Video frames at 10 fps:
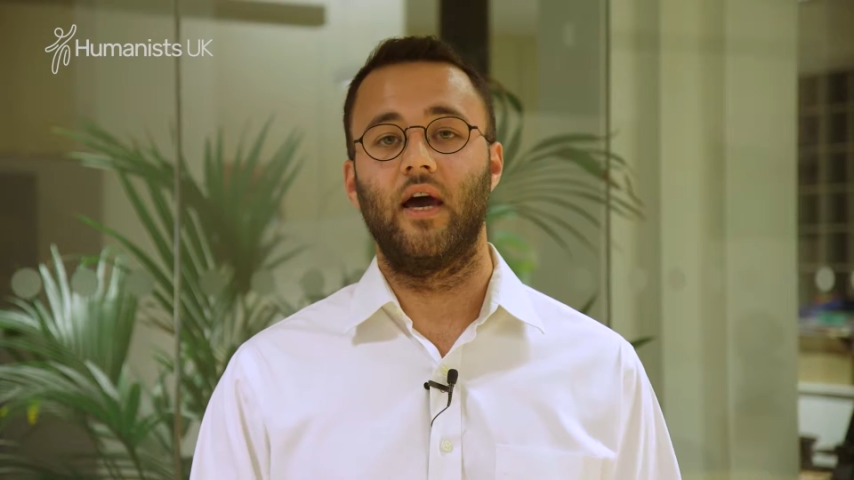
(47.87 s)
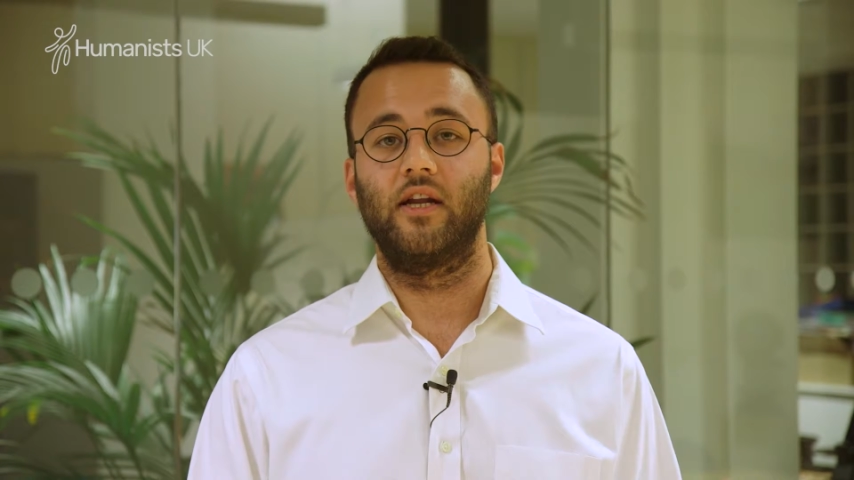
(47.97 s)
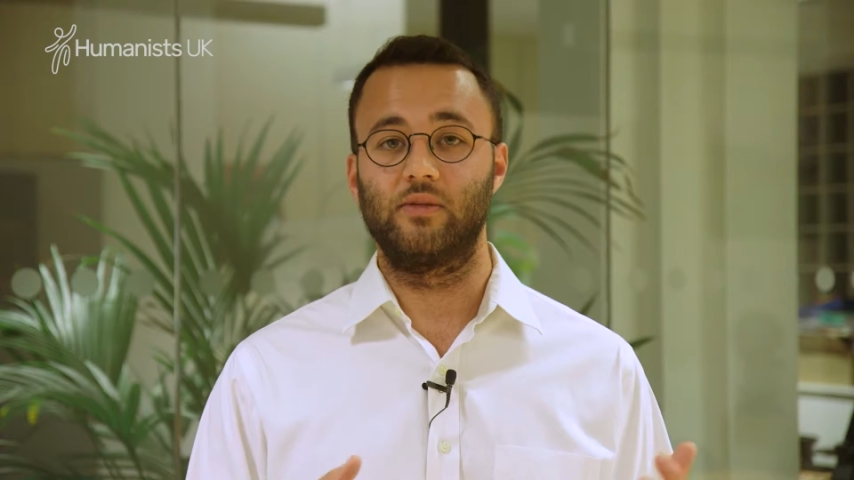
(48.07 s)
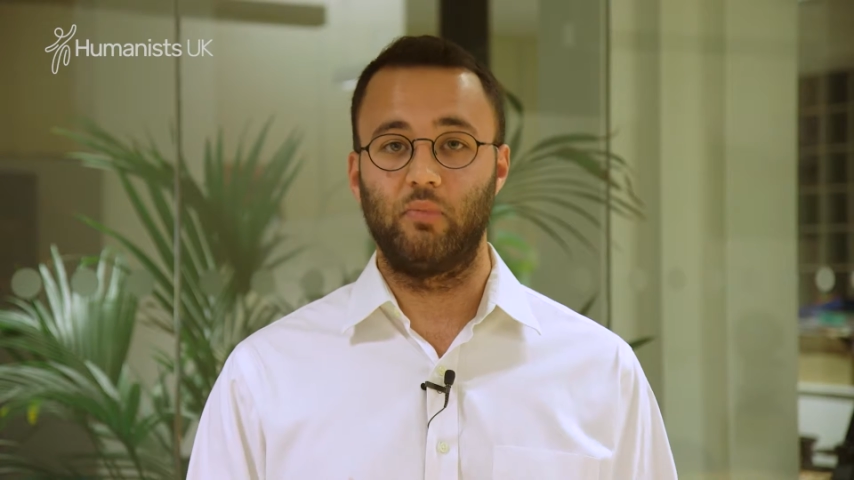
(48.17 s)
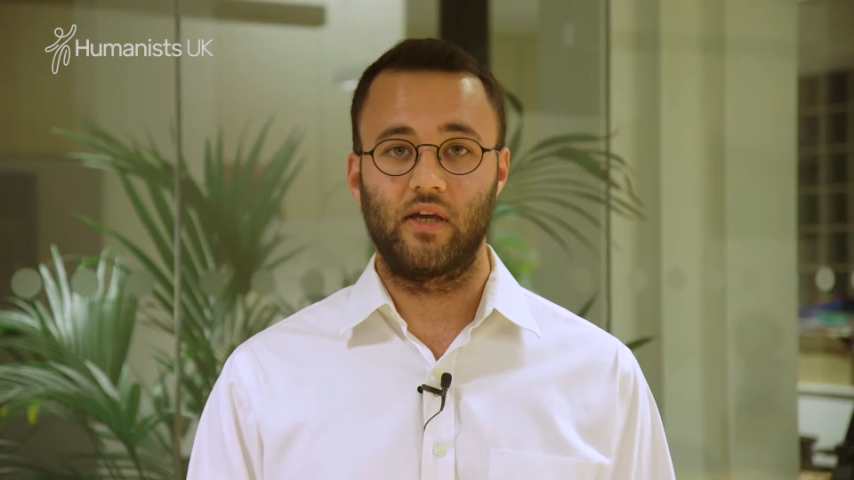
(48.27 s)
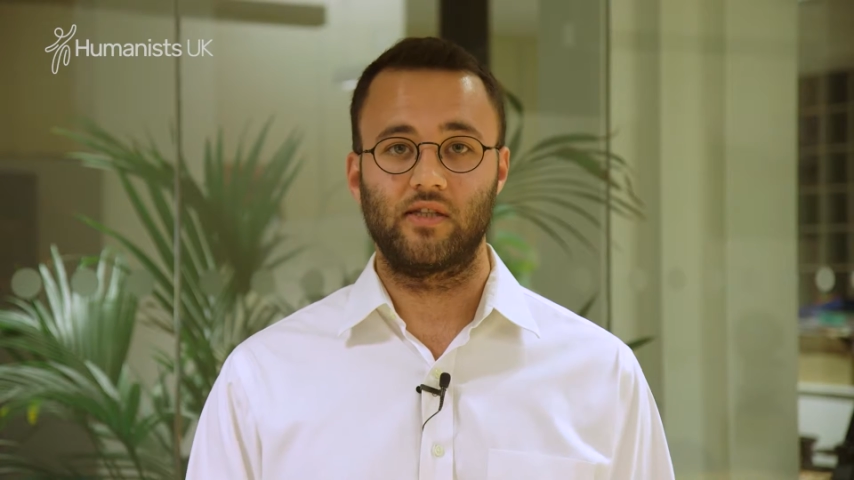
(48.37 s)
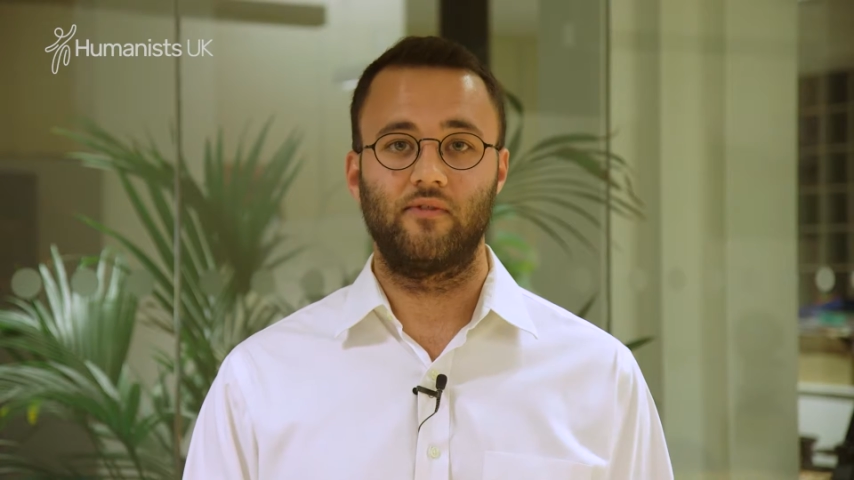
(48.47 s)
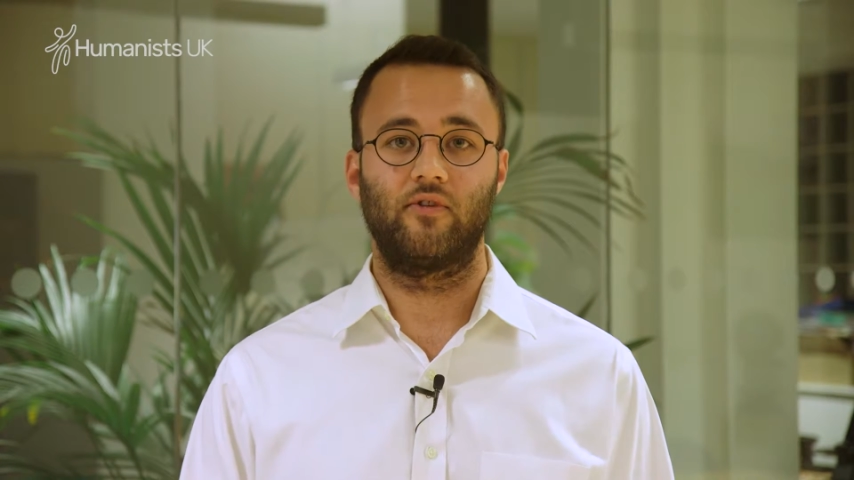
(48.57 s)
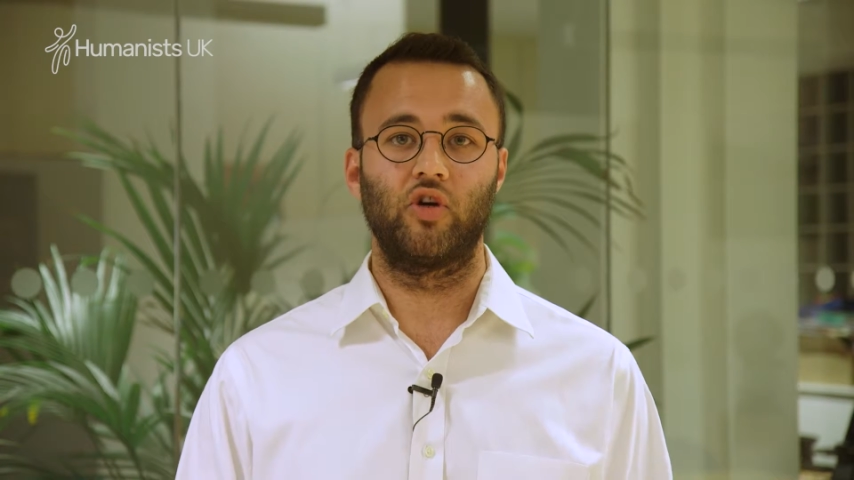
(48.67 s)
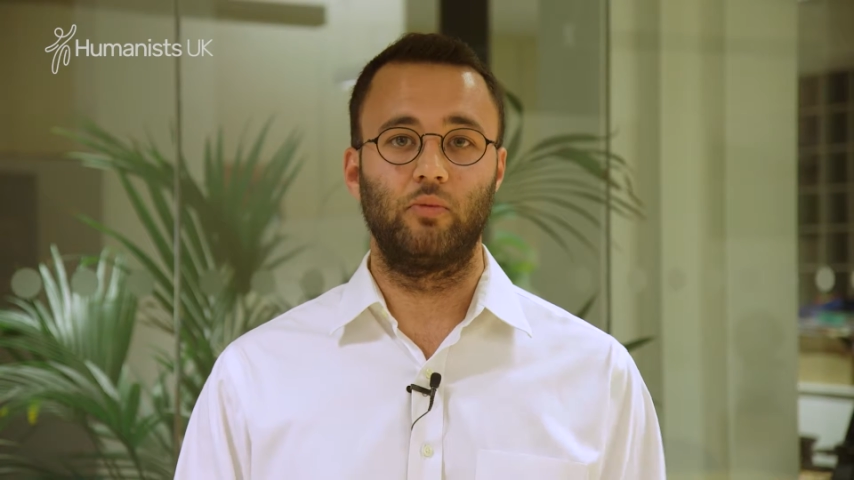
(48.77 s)
and
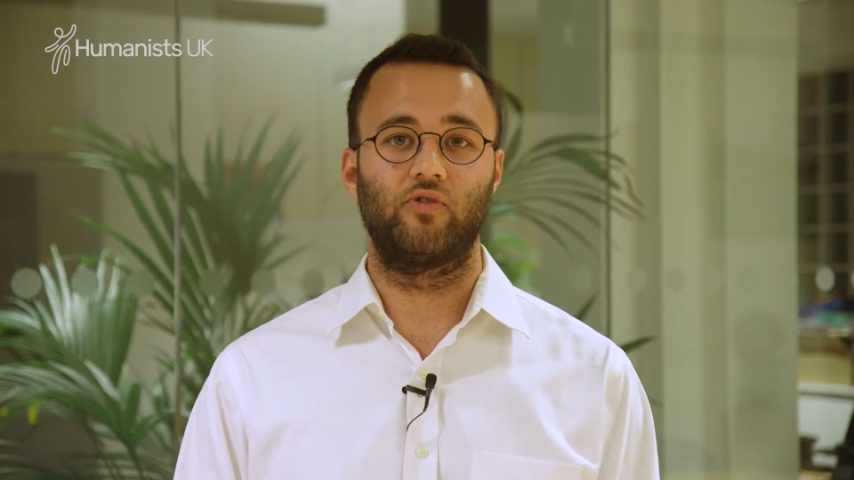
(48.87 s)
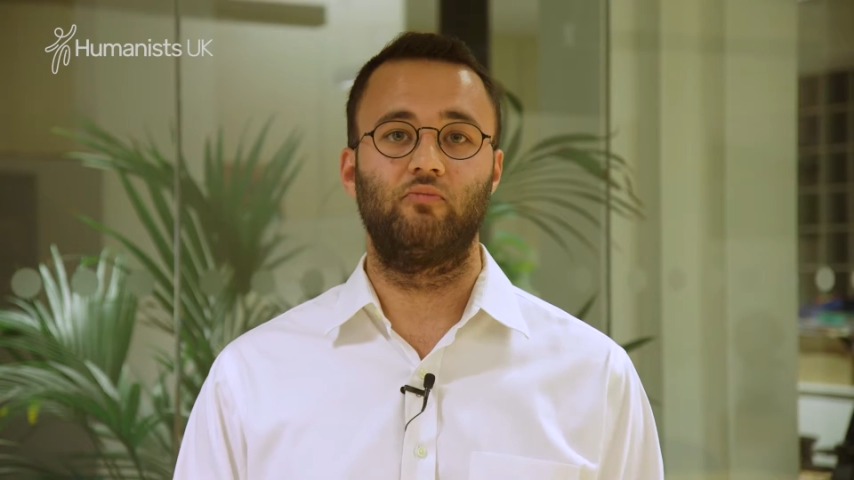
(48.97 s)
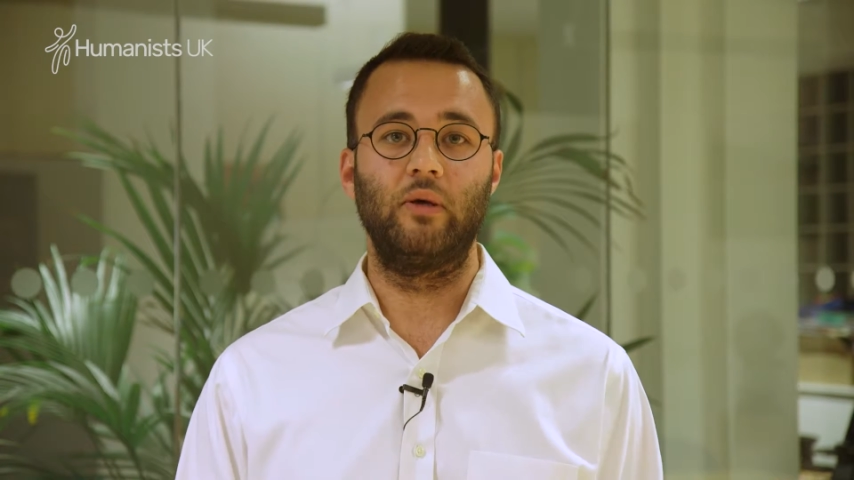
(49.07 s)
especially for groups of